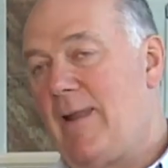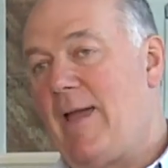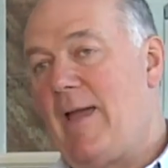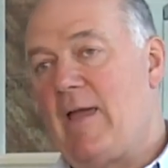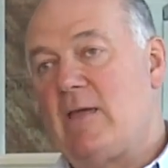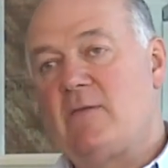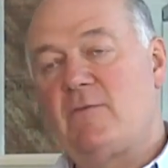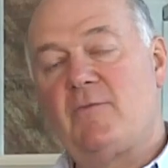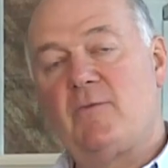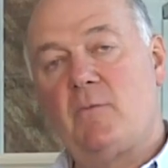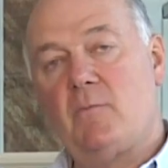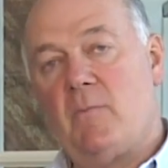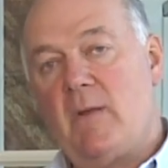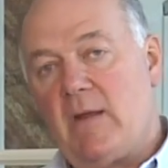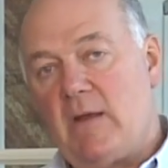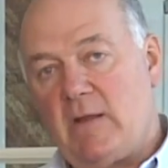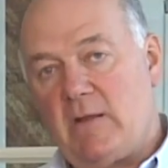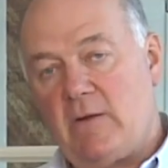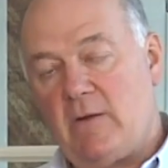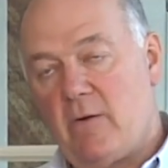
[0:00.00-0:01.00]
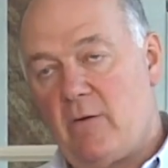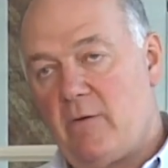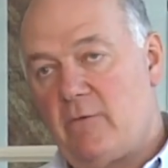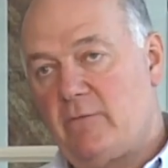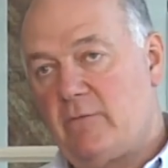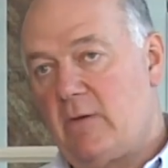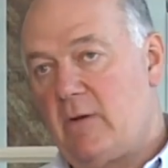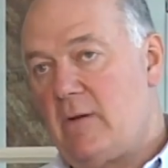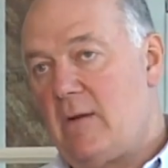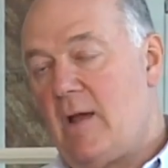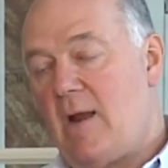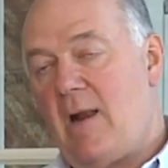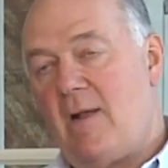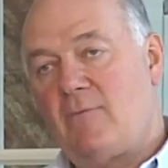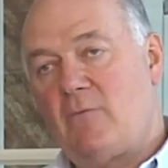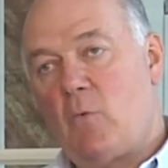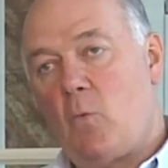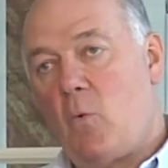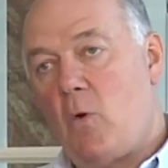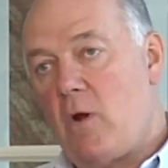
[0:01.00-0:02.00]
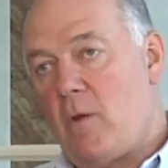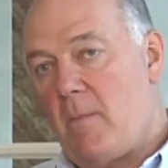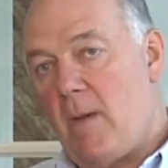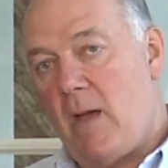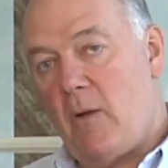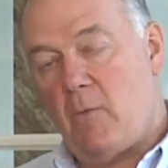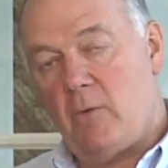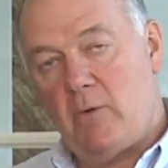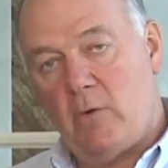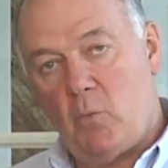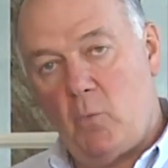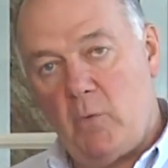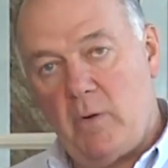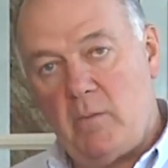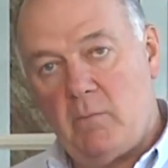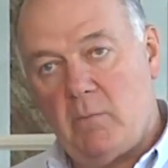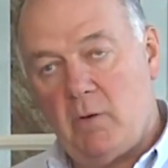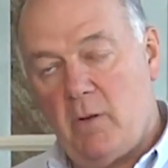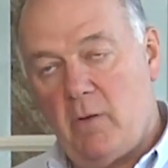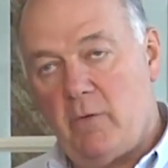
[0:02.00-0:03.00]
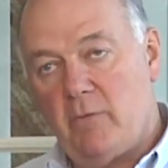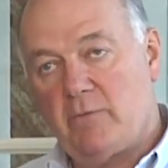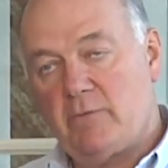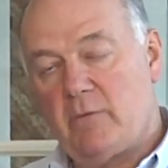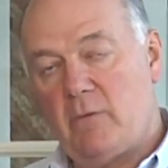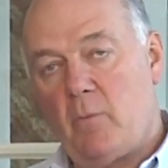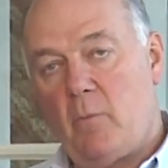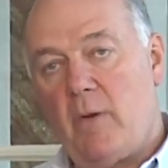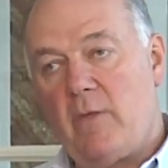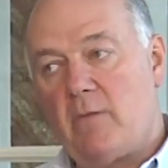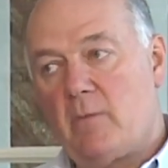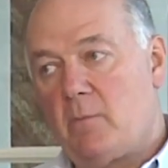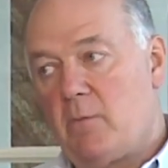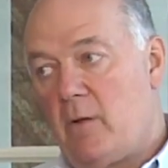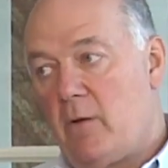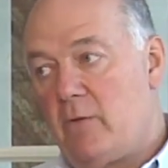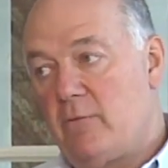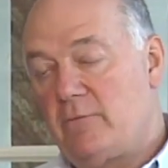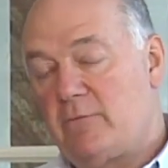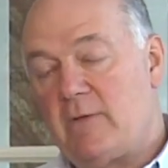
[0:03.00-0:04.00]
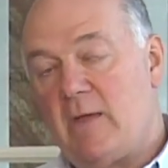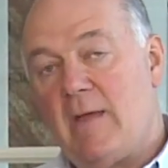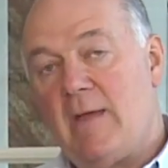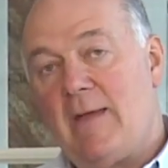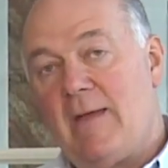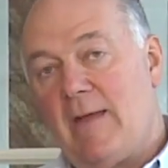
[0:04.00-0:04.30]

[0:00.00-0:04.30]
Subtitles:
last for many years and not have to worry about when the wind blows or the weather blows,